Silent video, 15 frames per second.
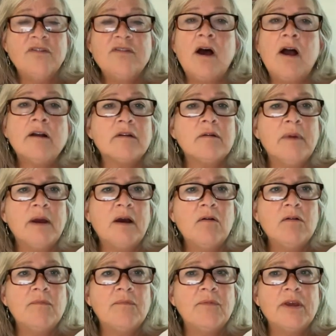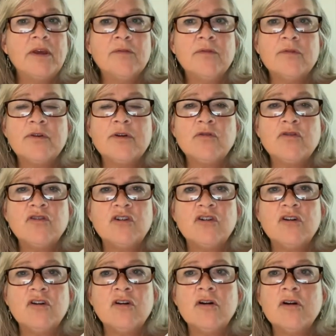We talked about his
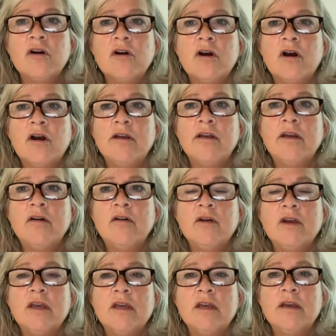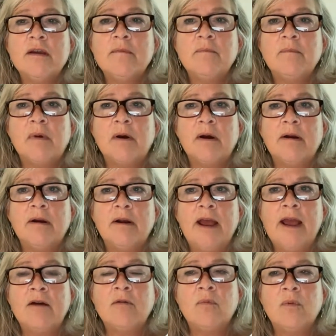future. He
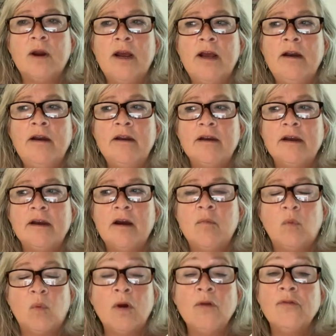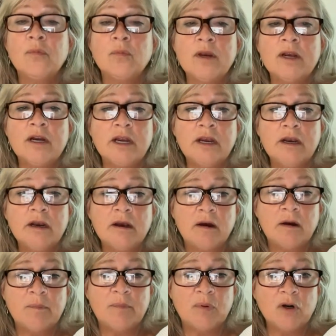had read, was reading
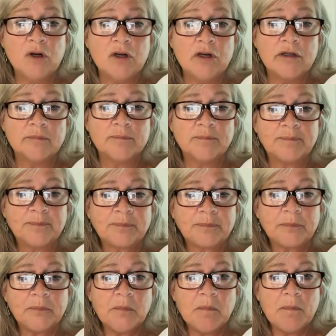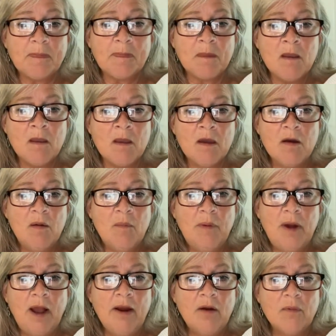a book
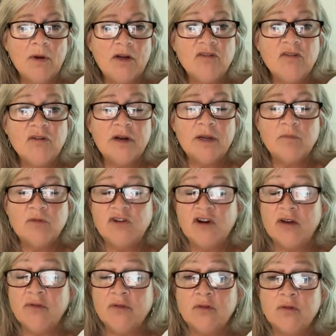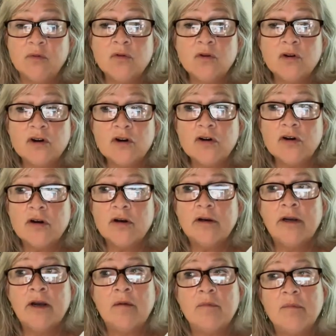by a ranger named Jeff Strucker.
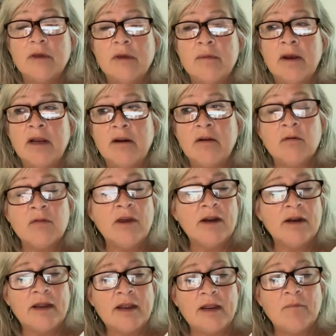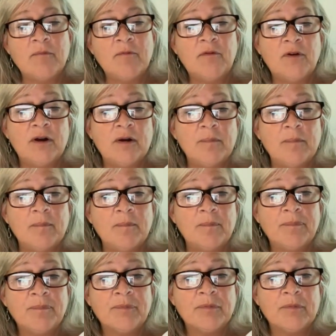You might know that name from
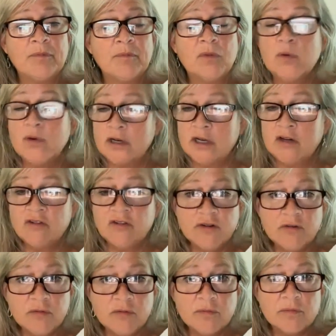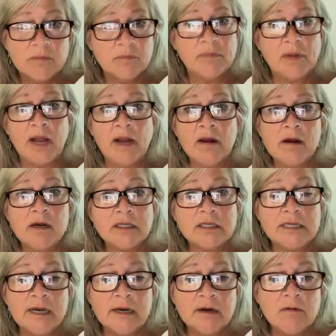Mogadishu, Black Hawk
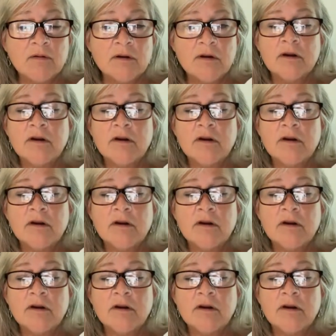Down.